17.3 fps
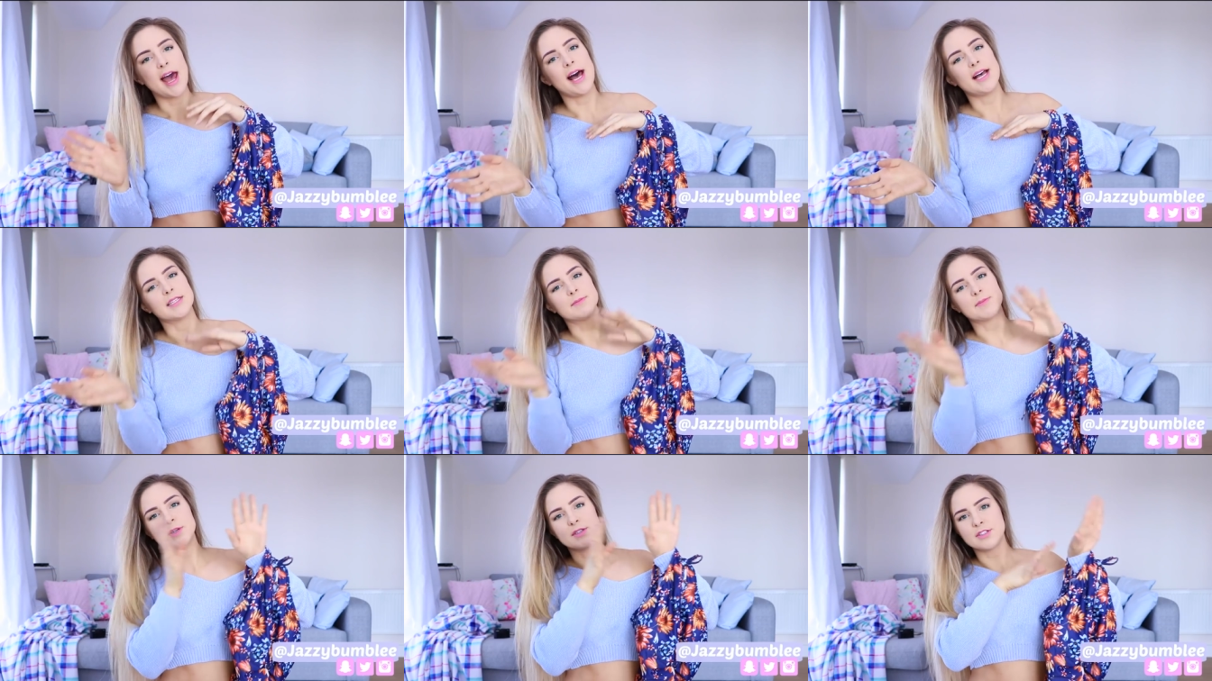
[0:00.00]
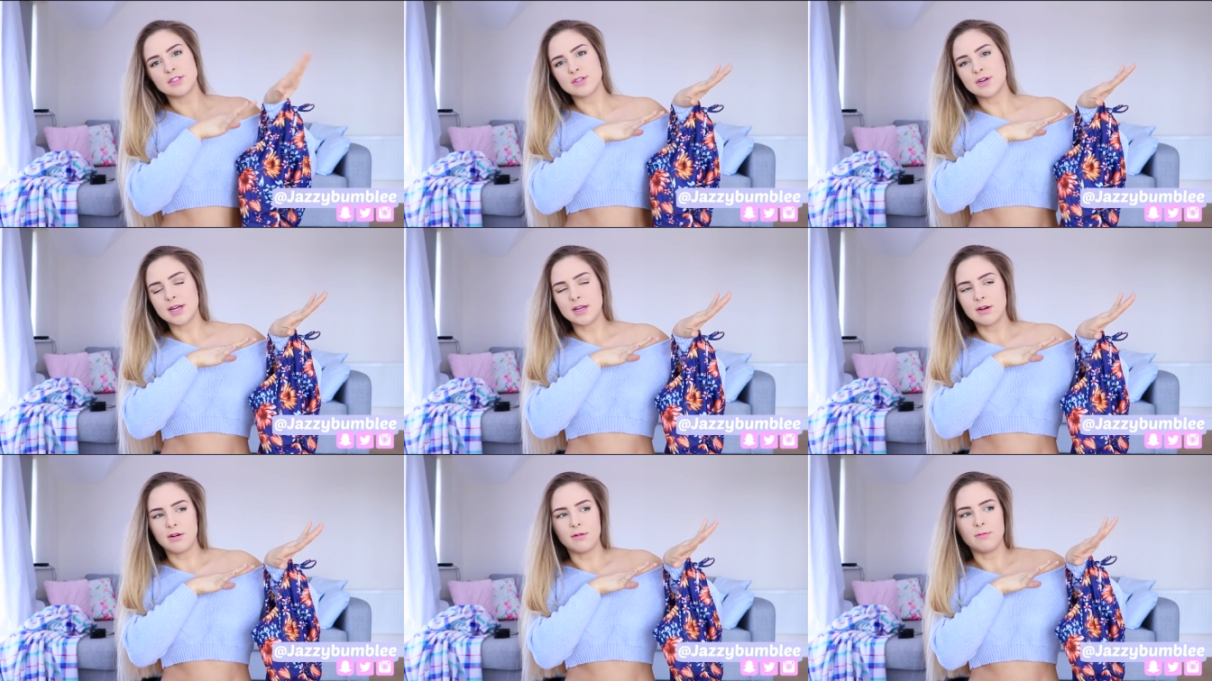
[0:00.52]
as opposed to
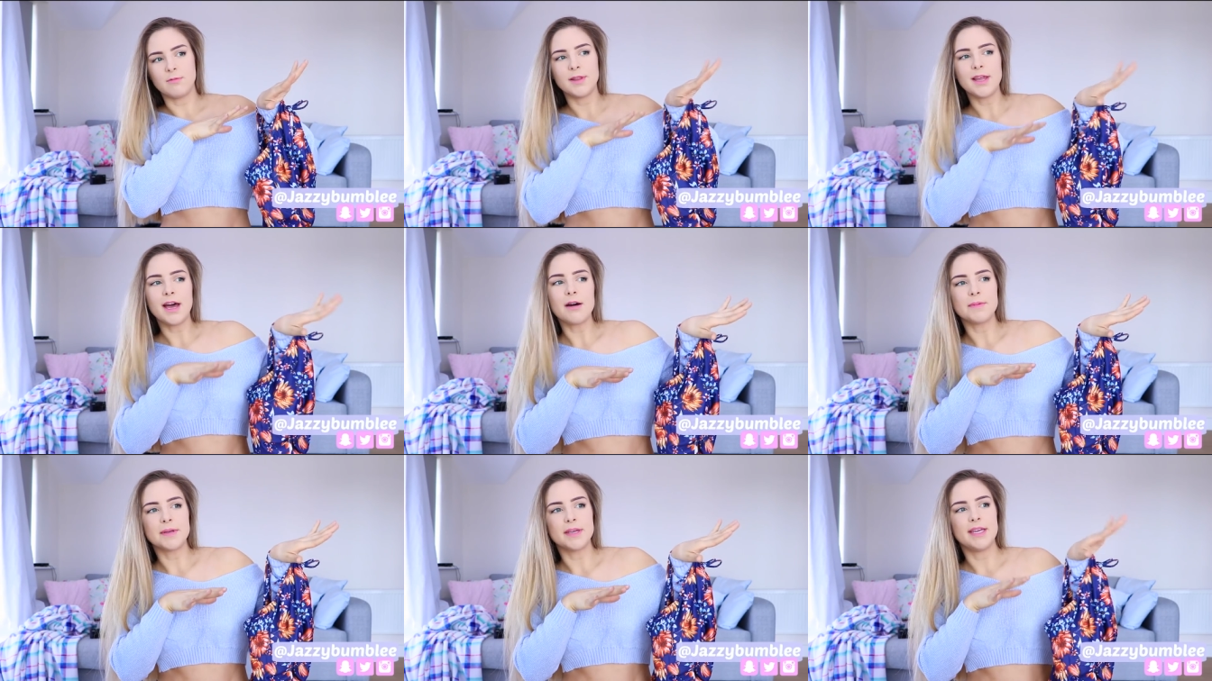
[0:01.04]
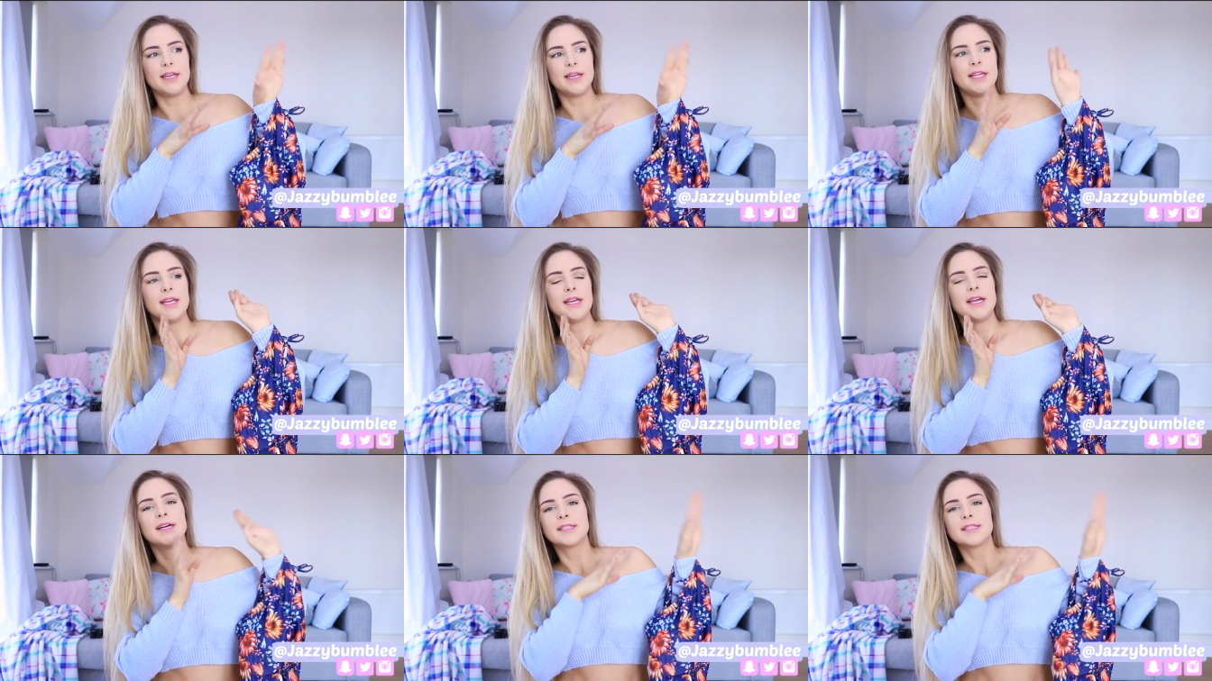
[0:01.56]
trying it on without a
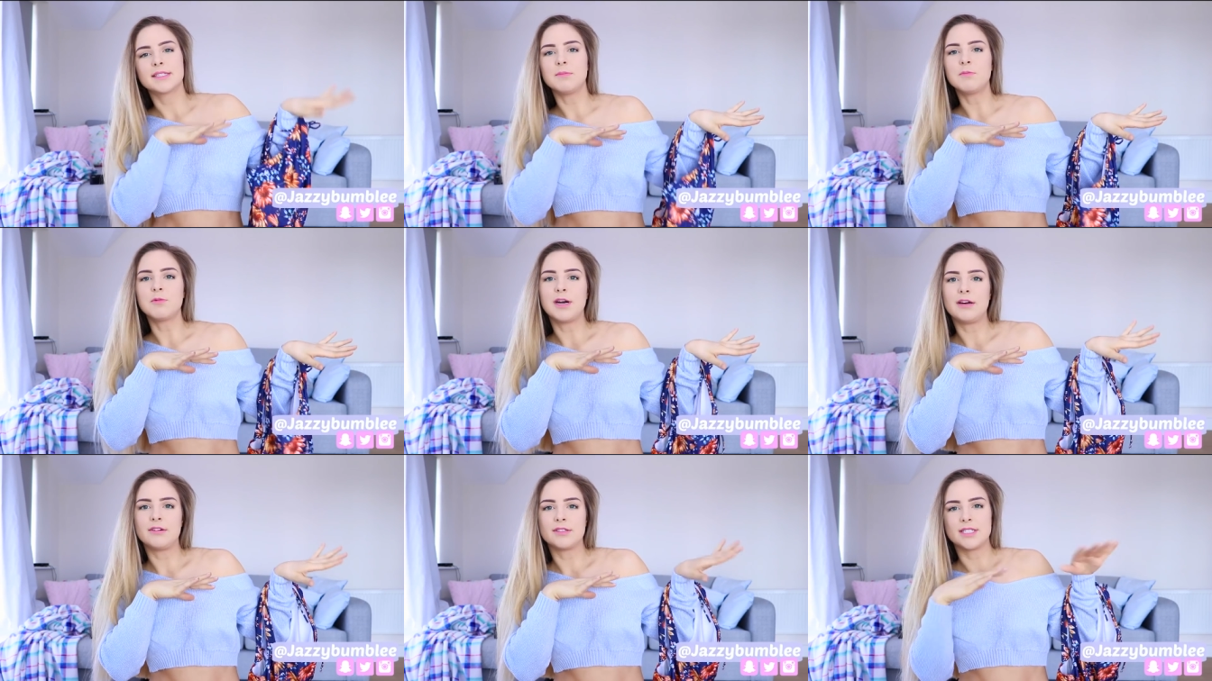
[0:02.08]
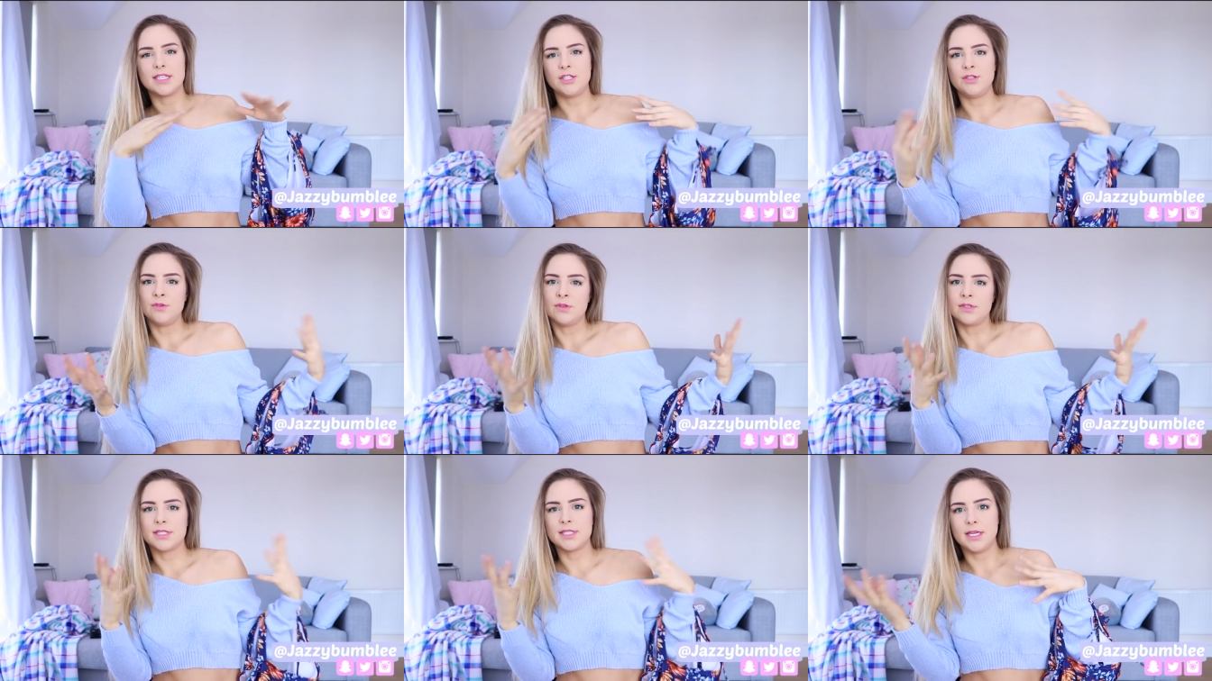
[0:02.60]
bikini somewhere else and you
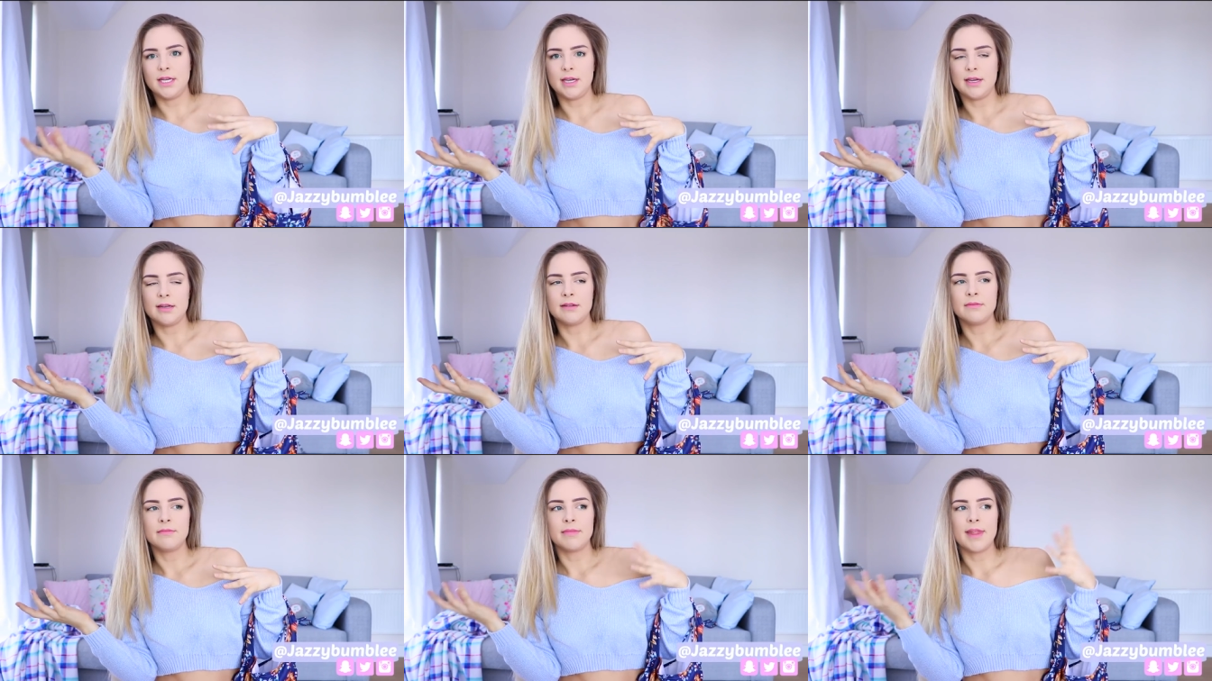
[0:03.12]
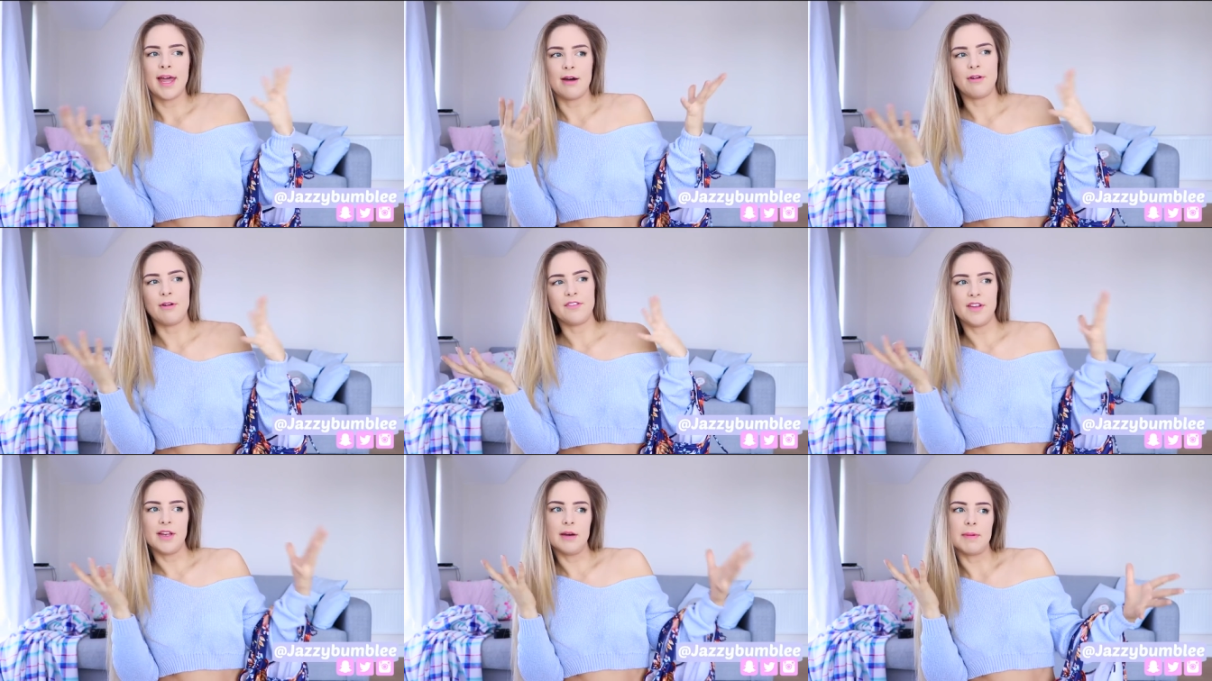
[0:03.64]
not seeing how
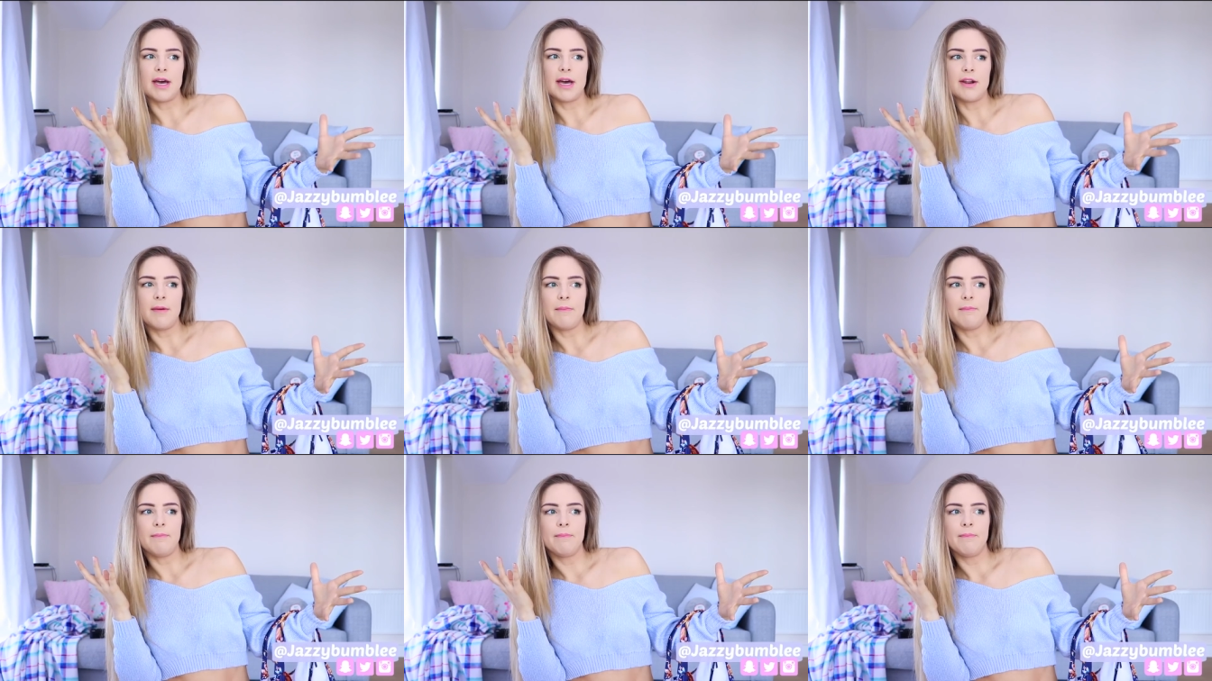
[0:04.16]
I feel about it.